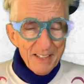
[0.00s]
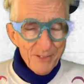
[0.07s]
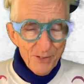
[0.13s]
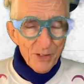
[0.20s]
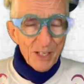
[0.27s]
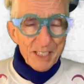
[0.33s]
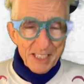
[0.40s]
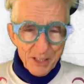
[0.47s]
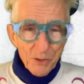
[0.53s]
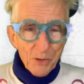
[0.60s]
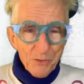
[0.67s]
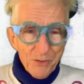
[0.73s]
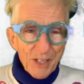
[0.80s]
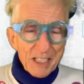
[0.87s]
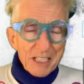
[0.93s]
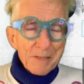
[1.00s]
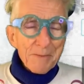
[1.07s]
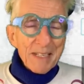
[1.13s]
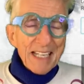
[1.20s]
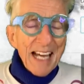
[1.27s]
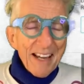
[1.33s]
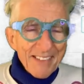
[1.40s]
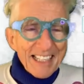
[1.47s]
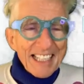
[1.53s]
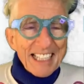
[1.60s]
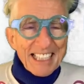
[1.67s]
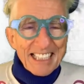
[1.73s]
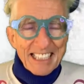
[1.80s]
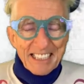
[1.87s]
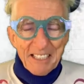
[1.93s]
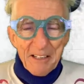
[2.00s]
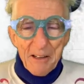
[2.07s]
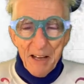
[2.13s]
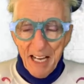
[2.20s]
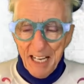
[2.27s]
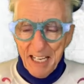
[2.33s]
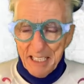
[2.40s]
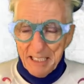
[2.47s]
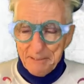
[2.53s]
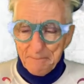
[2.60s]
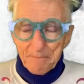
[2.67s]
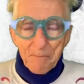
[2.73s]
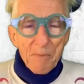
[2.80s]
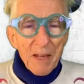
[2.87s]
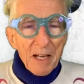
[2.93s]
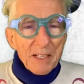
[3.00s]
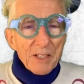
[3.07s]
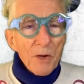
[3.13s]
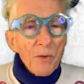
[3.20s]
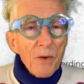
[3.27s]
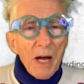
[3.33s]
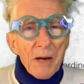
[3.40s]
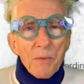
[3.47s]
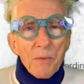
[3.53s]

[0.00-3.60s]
uh, for us old farts, but now it is. Uh, so,